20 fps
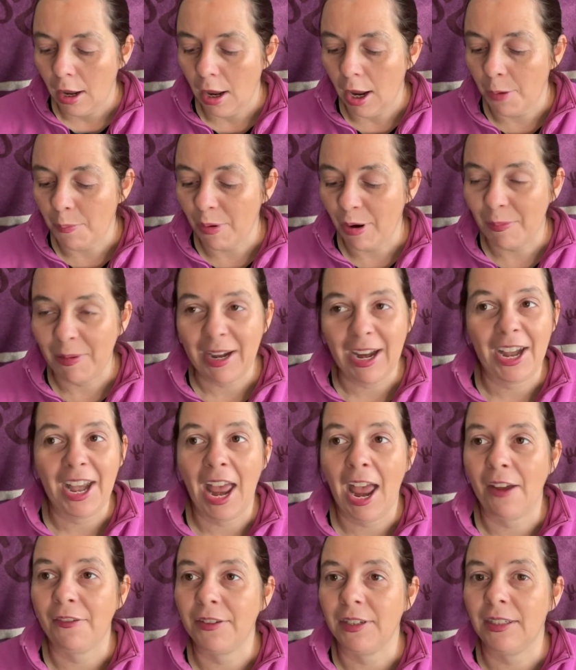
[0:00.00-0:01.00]
I'm probably going to
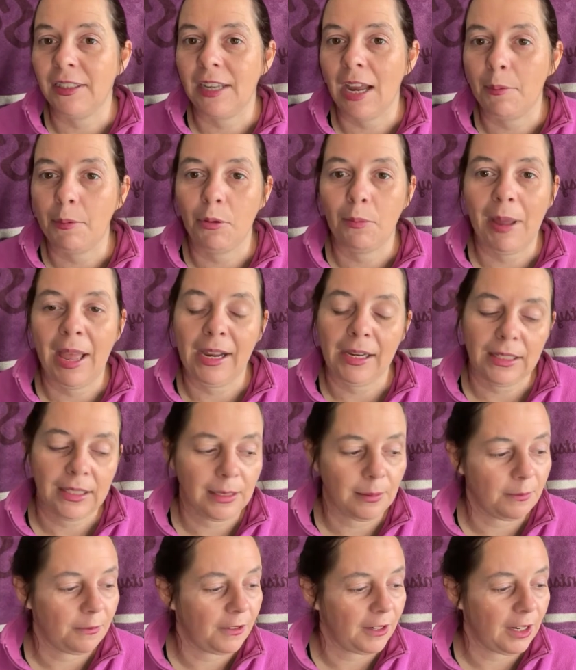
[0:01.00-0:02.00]
have to double back
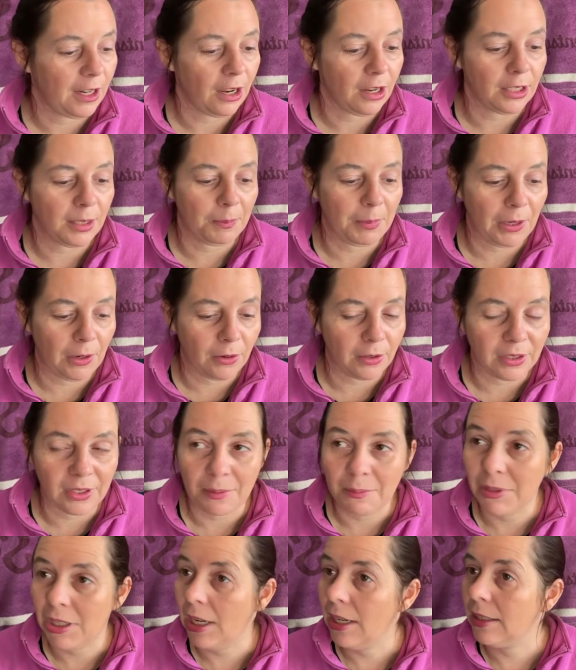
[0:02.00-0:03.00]
some videos because
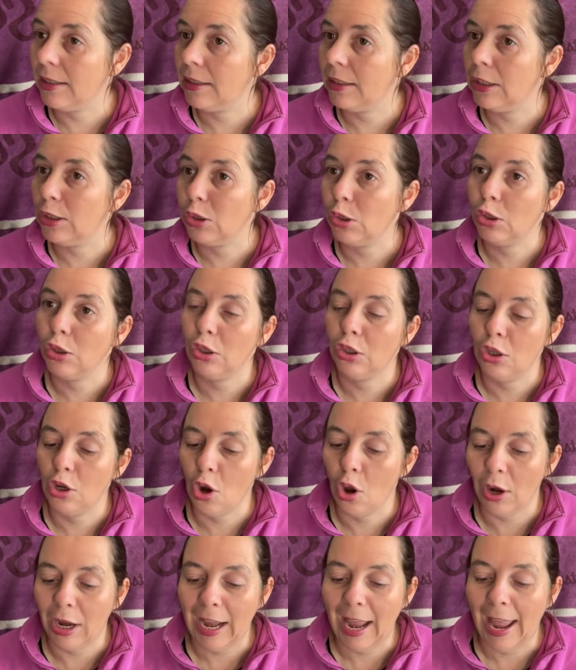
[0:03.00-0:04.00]
I'm just
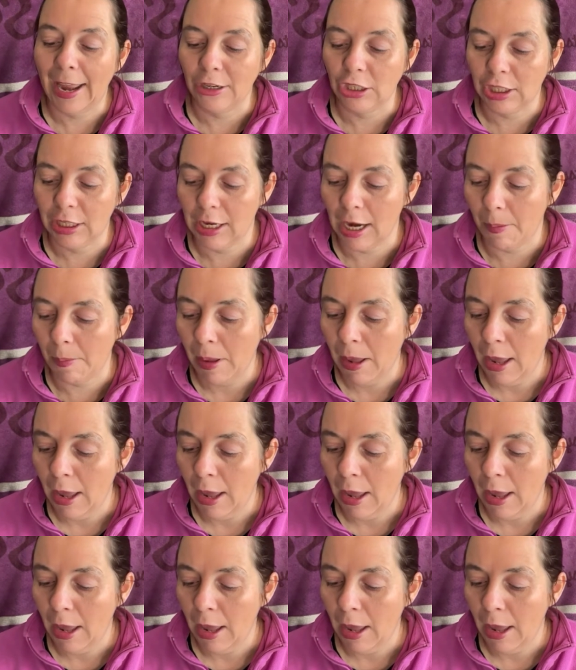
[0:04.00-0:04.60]
not catching up.